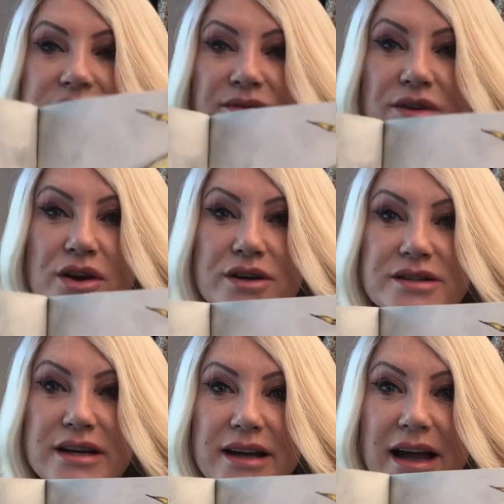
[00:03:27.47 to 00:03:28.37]

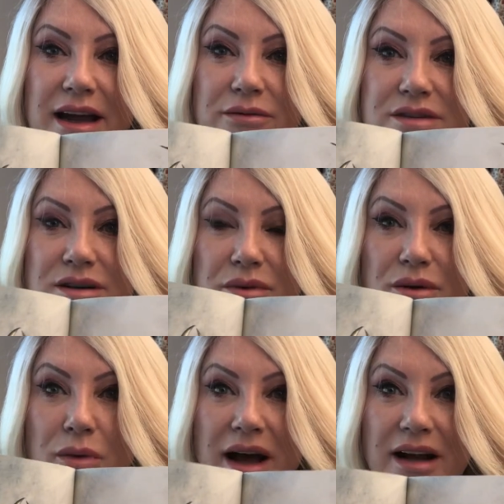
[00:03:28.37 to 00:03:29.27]
first encounter with a
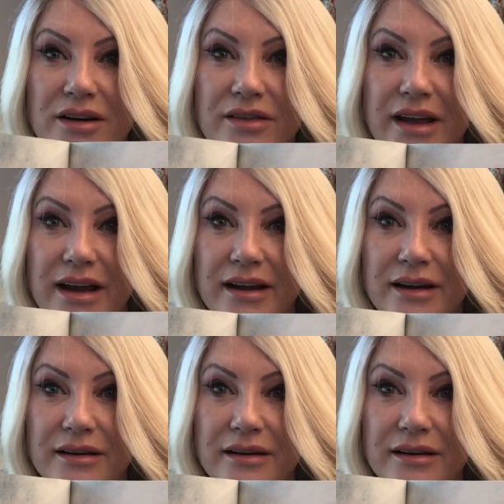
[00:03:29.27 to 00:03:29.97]
wild thing.